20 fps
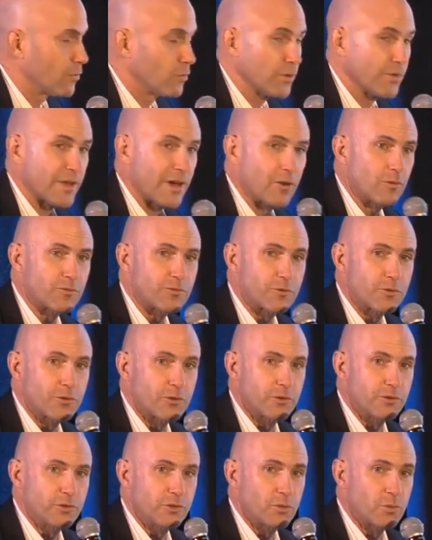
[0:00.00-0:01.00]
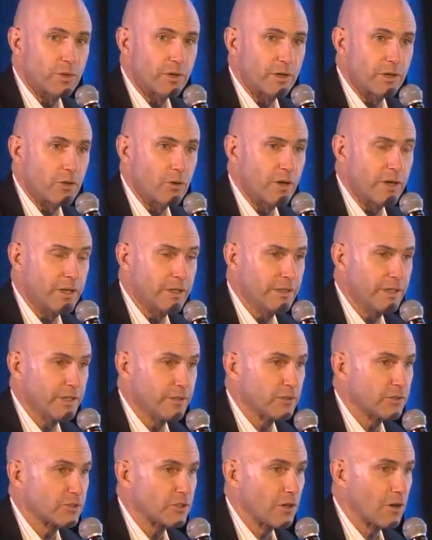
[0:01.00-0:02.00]
without further ado, we're going to go ahead and
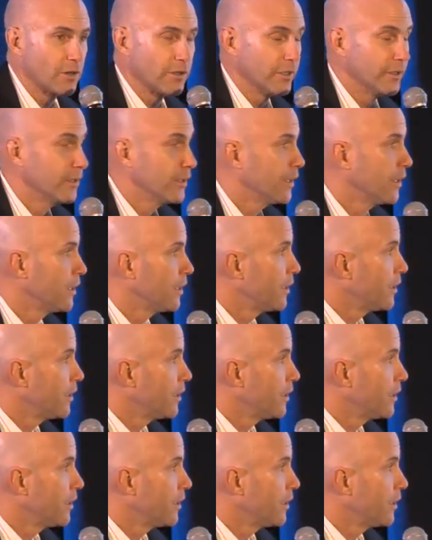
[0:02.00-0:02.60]
get started.